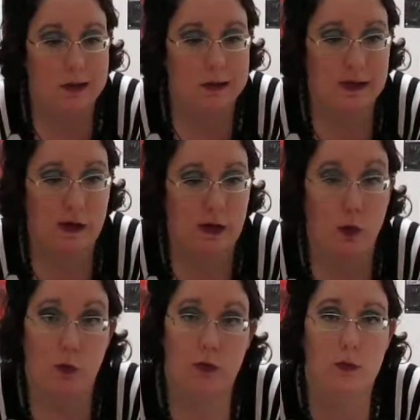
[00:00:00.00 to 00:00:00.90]
And I
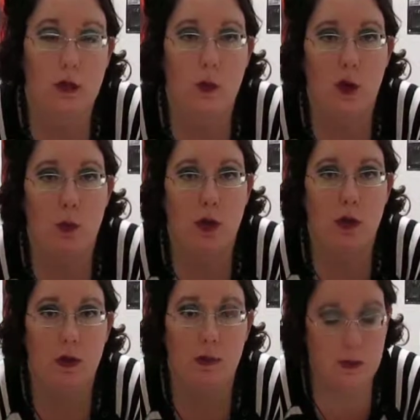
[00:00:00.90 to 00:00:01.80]
know the story quite well.
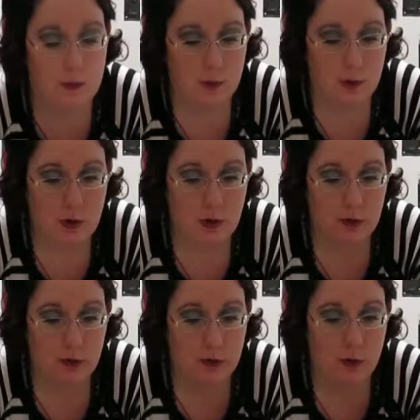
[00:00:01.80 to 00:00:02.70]
I read the book,
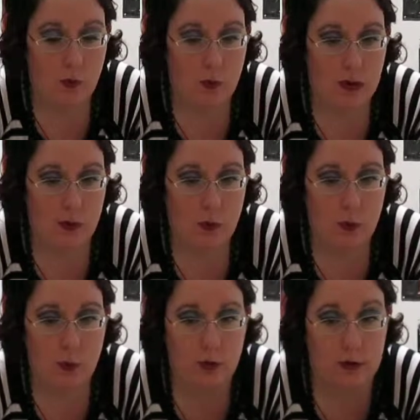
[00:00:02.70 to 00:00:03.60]
so I grew
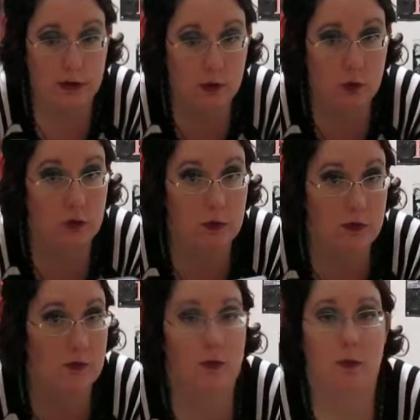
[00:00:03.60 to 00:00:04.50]
up with a huge
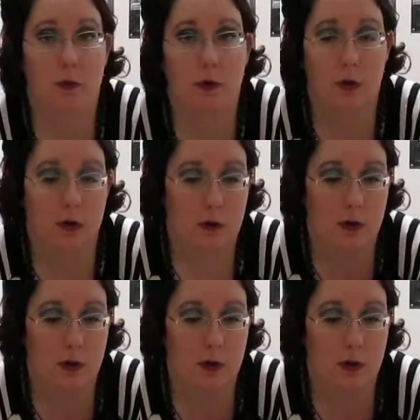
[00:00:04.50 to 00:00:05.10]
love for the book.